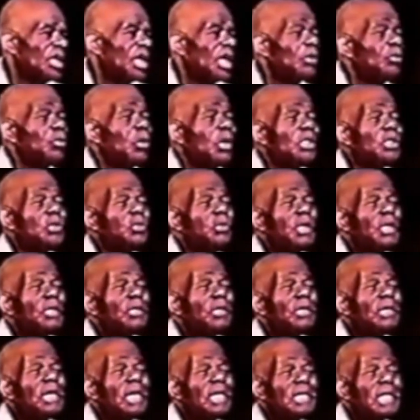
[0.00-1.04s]
and once we
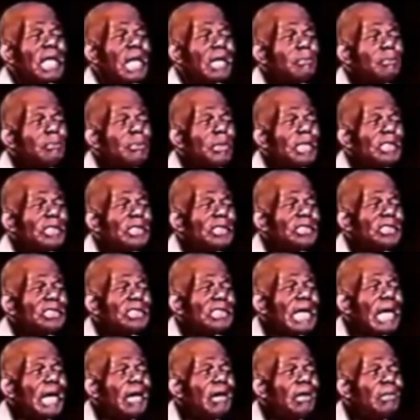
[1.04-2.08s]
look at that person
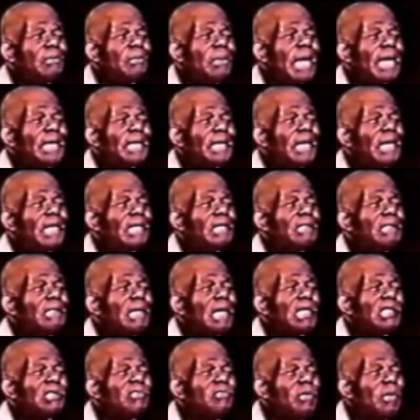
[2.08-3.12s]
staring back at
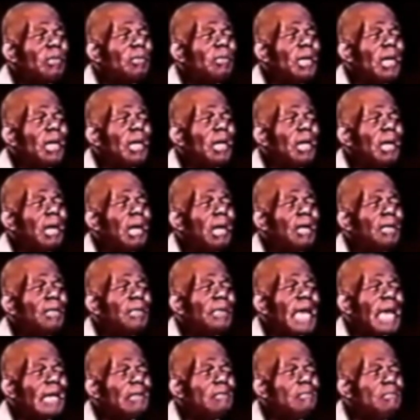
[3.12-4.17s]
us from
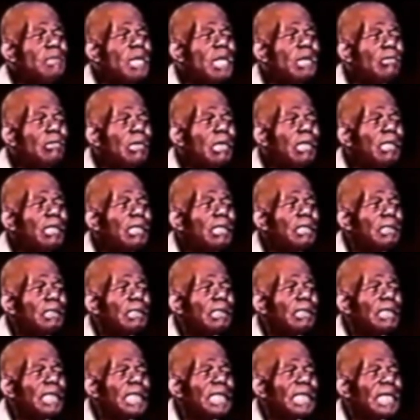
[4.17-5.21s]
that mirror
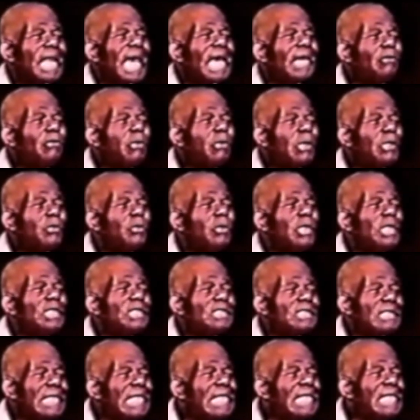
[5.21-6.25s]
and like what we
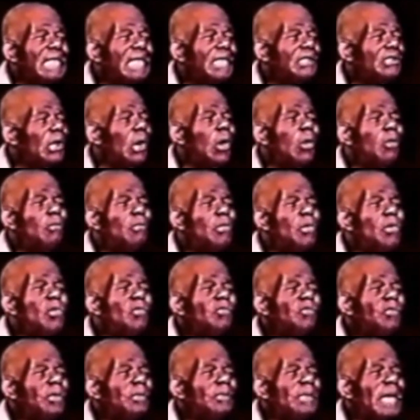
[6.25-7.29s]
see, and don't
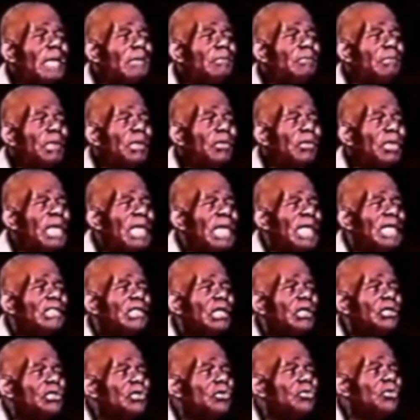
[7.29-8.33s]
move from that mirror
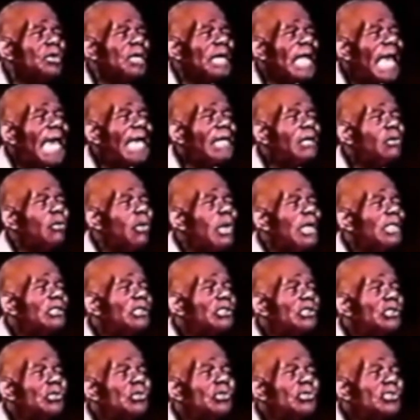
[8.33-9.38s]
until you like
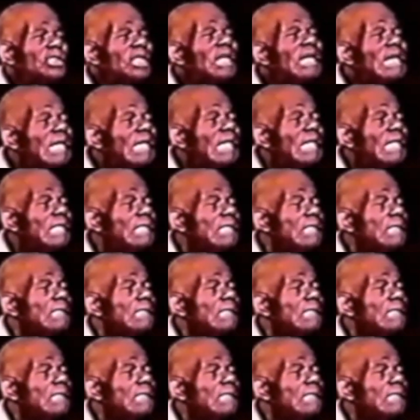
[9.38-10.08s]
what you see.